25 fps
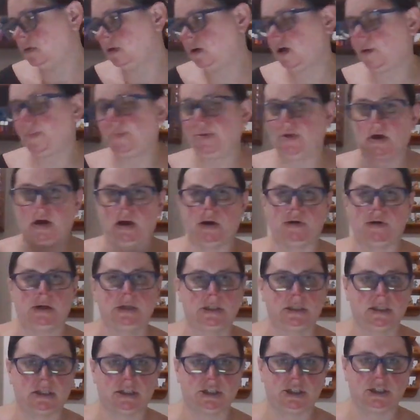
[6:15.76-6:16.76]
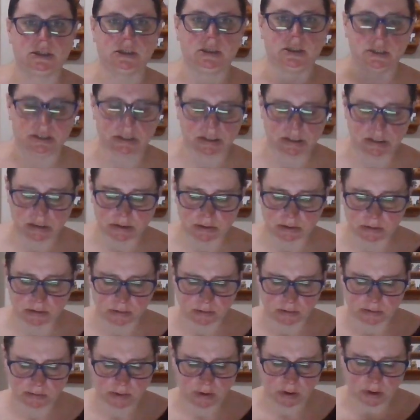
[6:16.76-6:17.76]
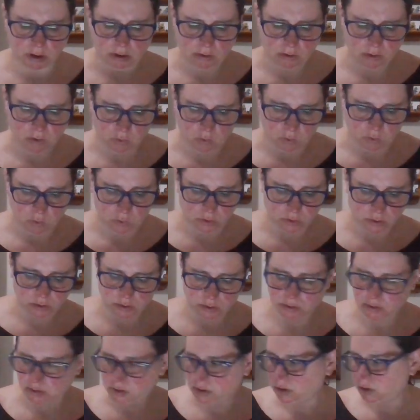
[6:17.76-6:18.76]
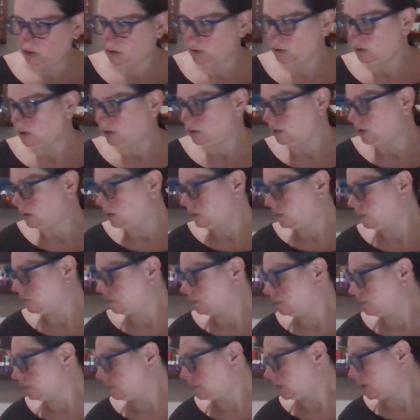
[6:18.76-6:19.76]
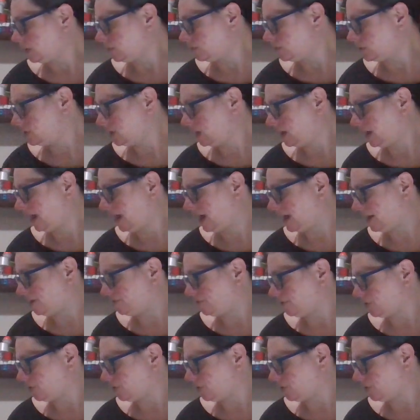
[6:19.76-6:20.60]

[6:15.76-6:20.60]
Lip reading: couple hundred stitches. I don't know. I would think I had it